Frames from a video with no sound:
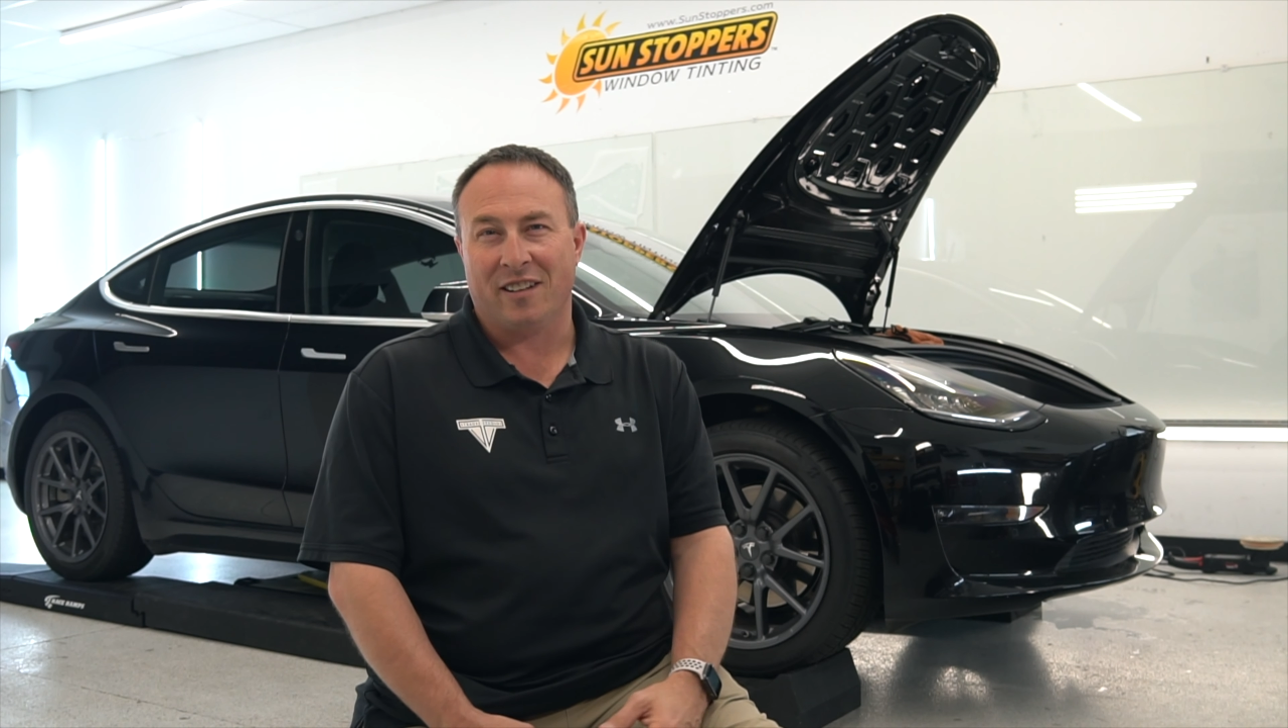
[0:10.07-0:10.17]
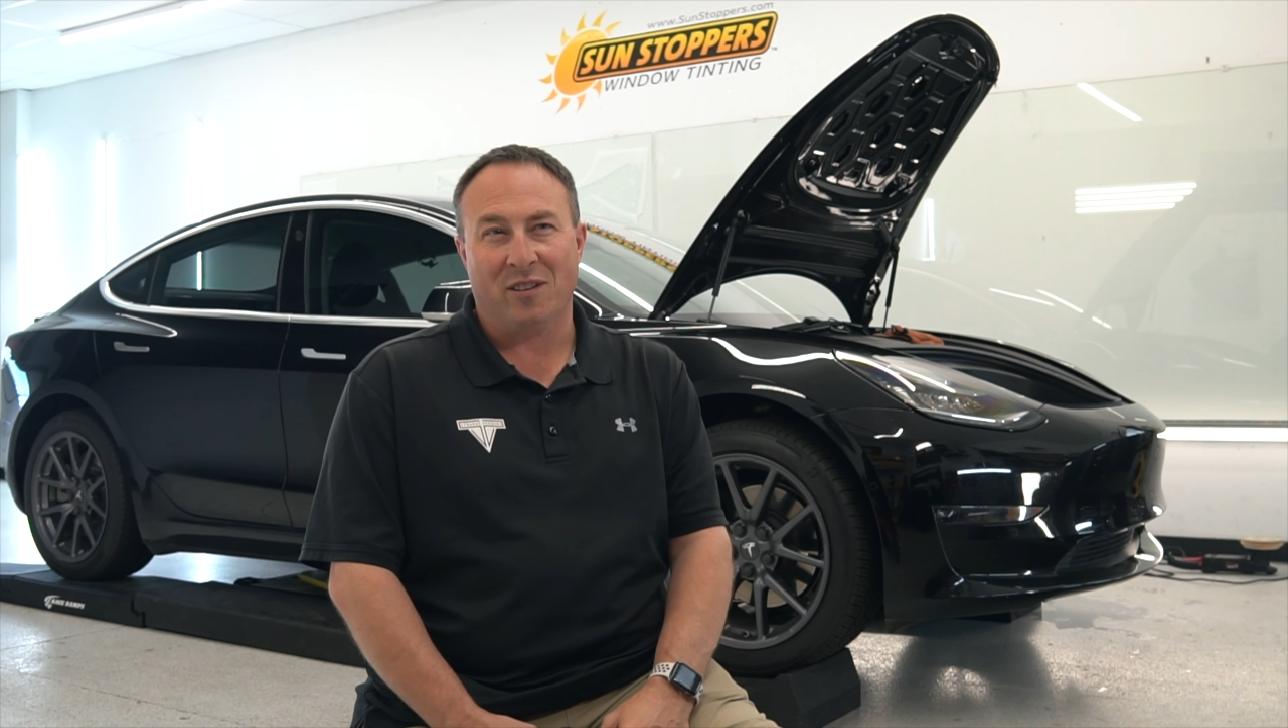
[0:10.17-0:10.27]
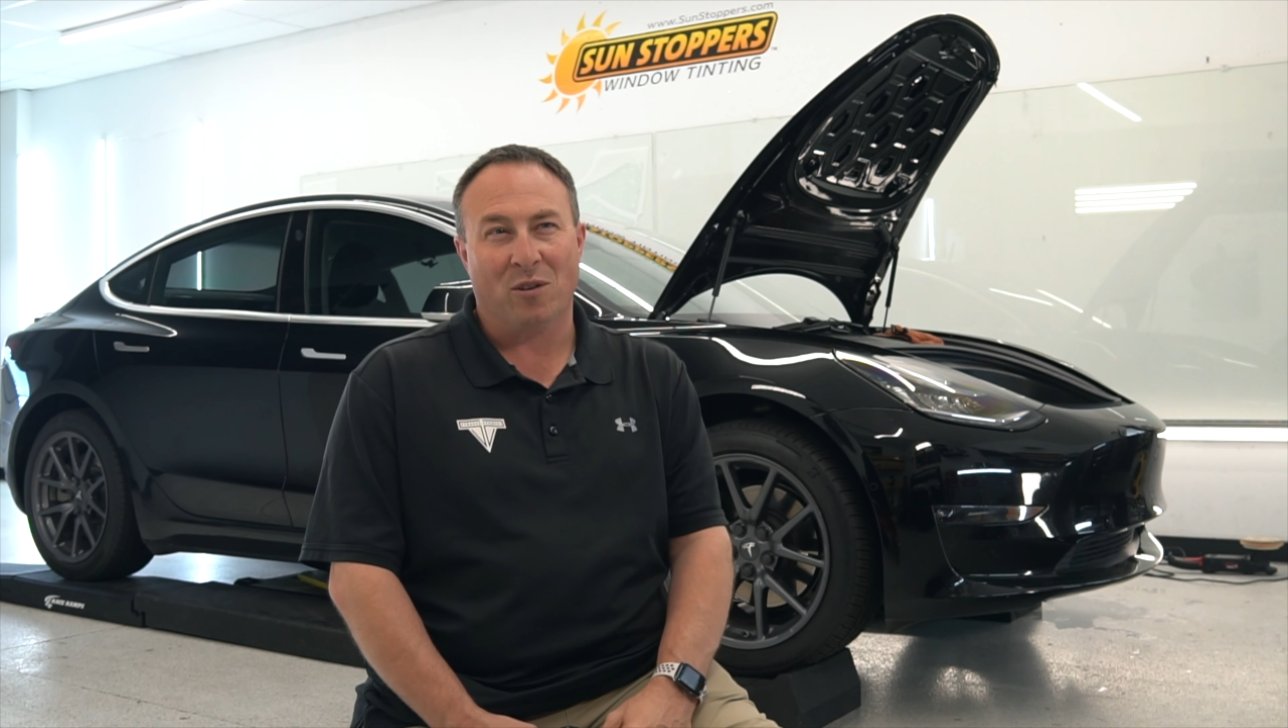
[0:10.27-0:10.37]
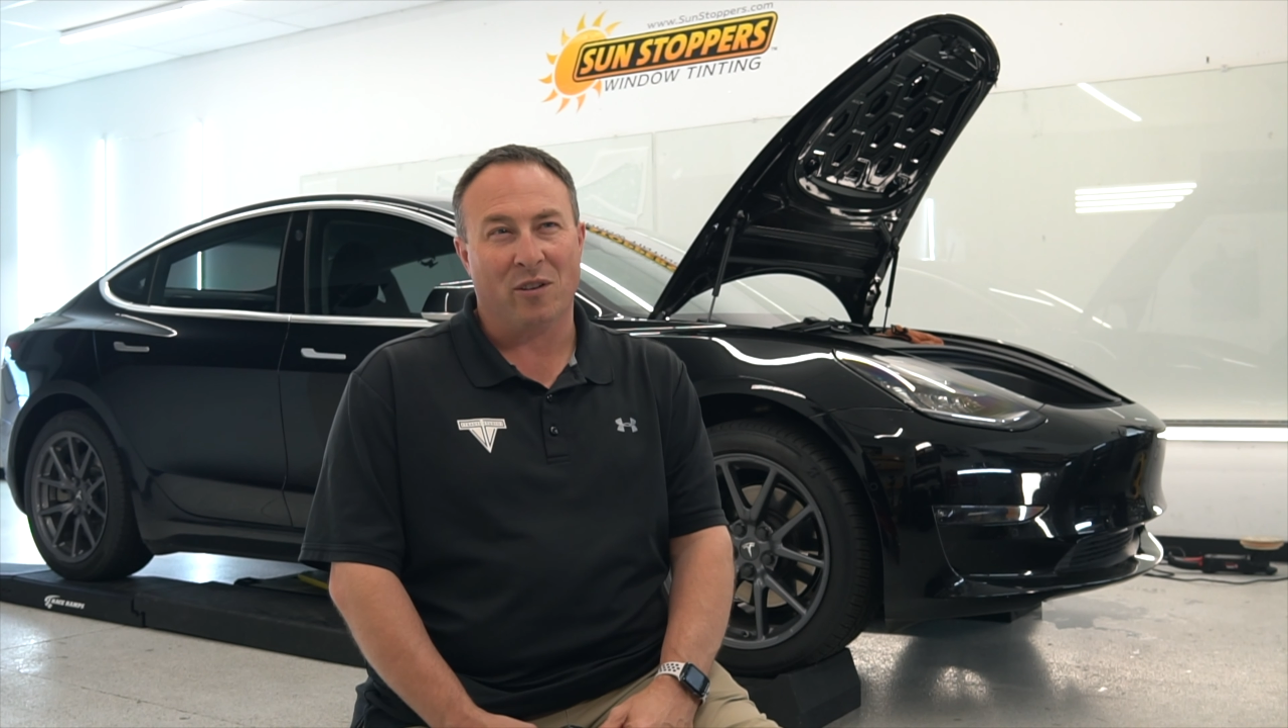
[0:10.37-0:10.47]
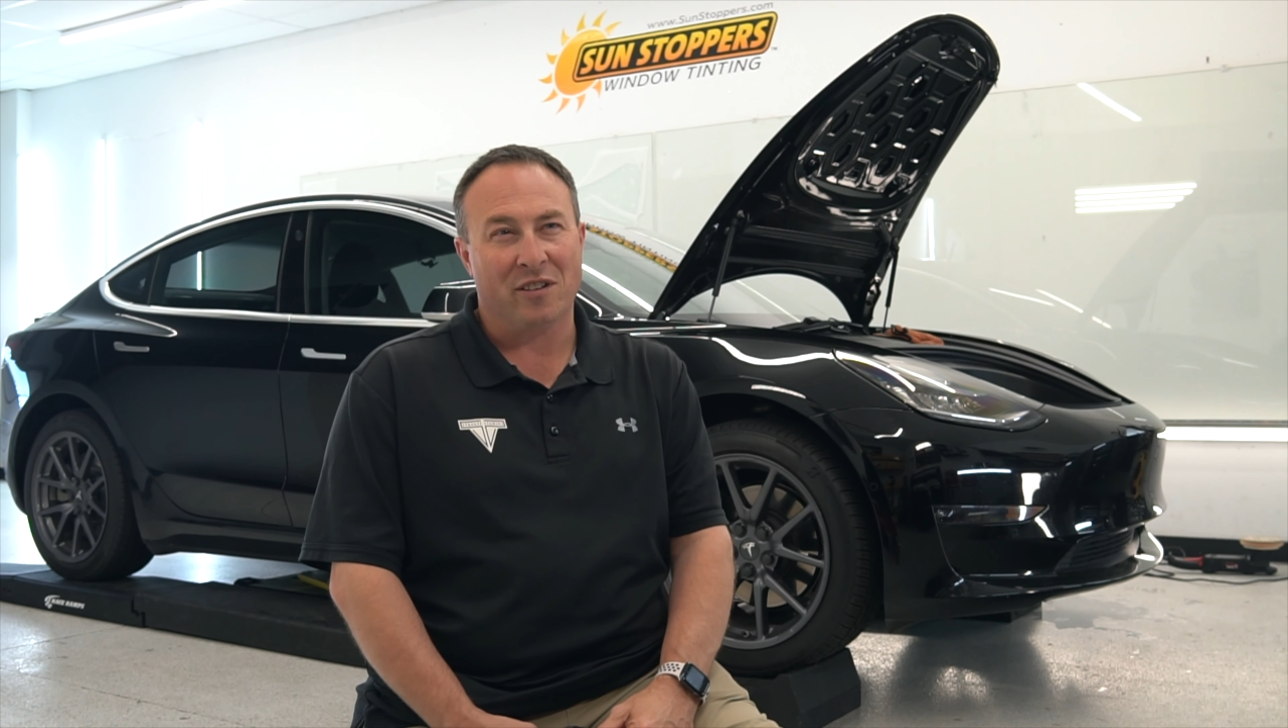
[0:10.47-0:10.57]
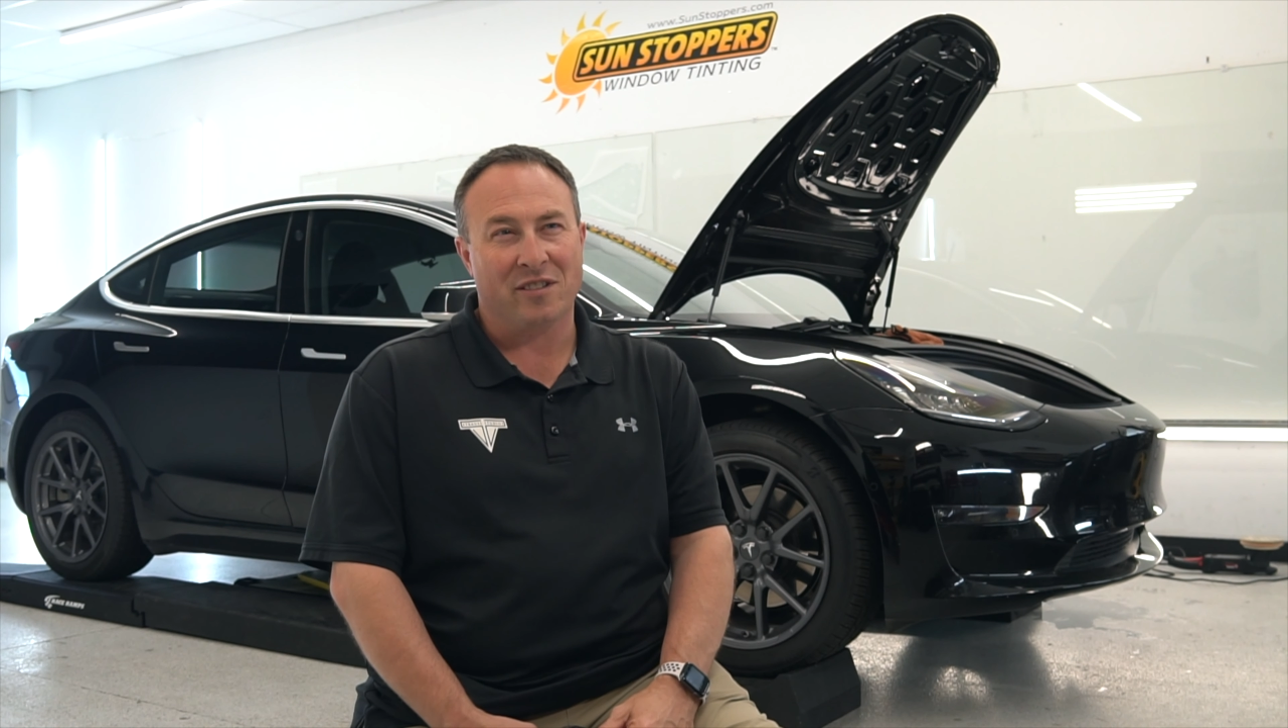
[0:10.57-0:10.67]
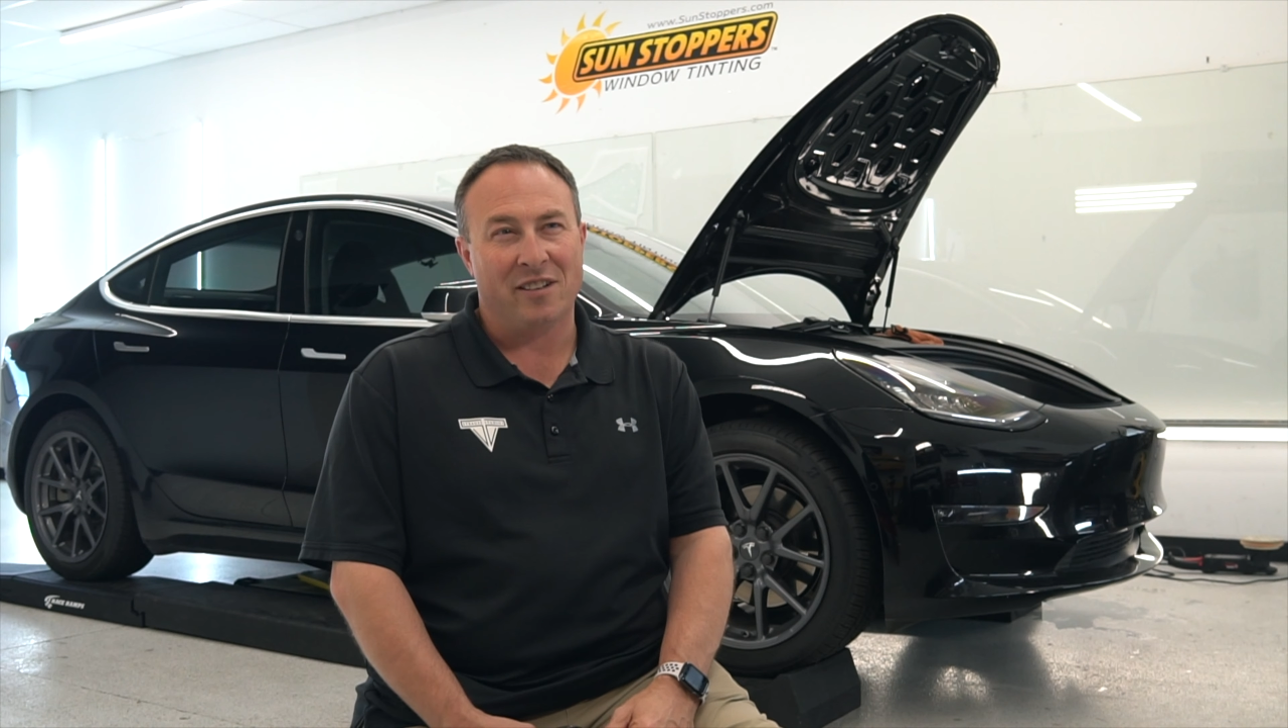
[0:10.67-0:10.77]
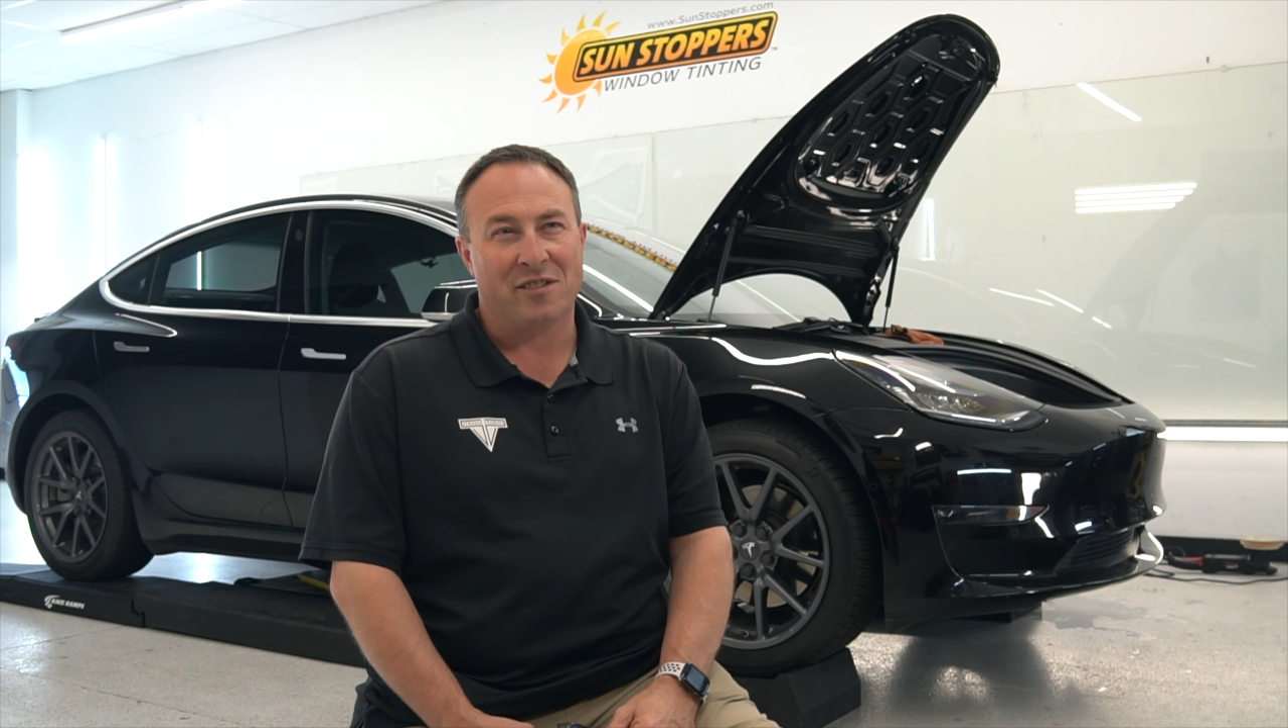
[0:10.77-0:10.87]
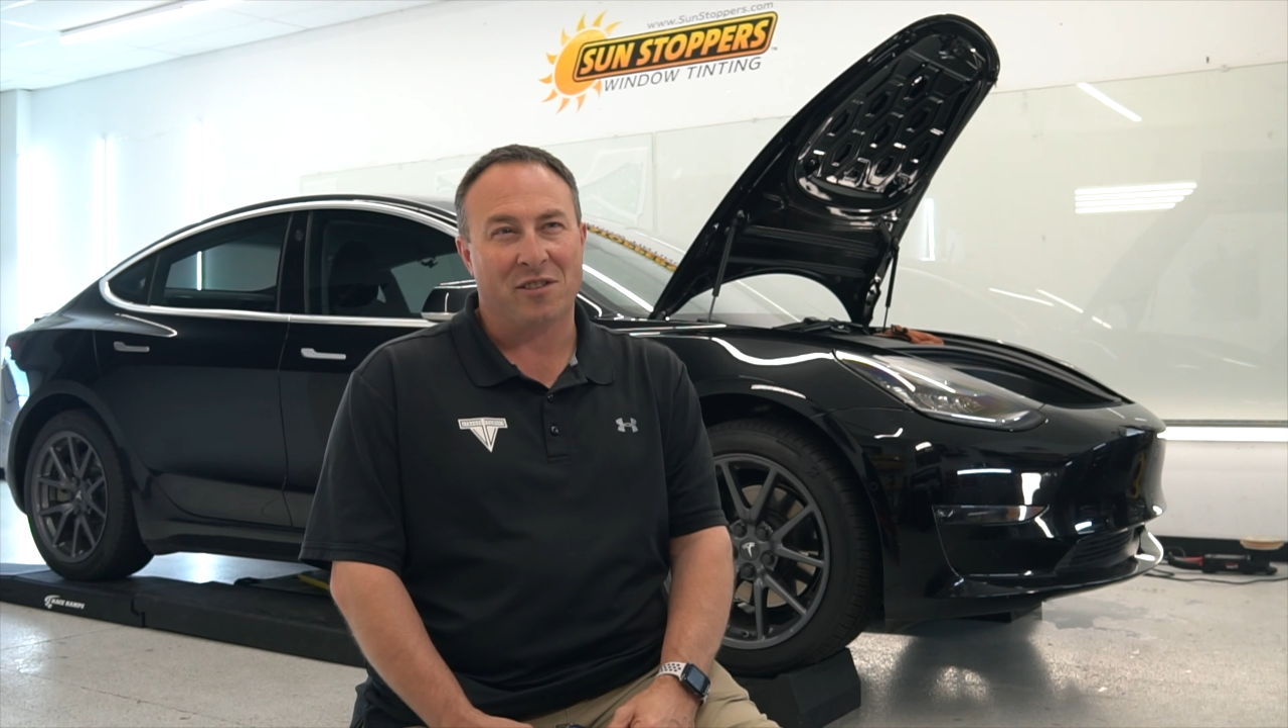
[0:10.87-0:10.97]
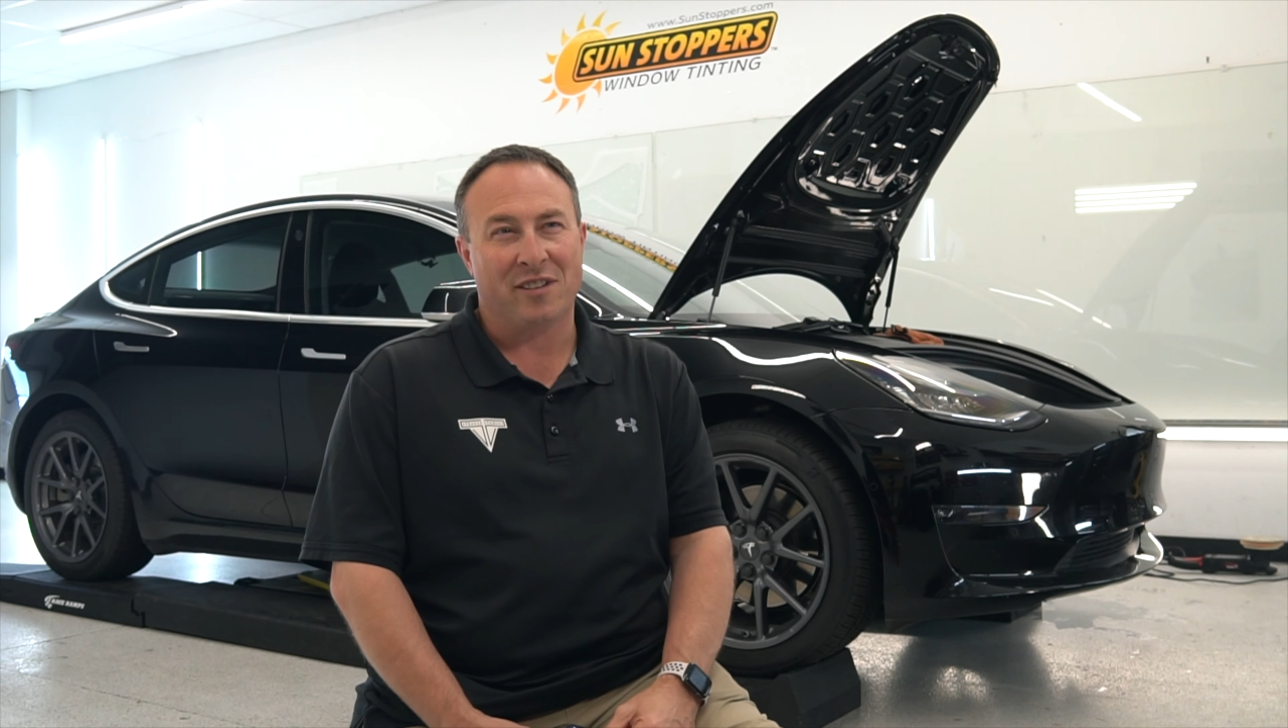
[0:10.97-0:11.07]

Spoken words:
ignored the sensor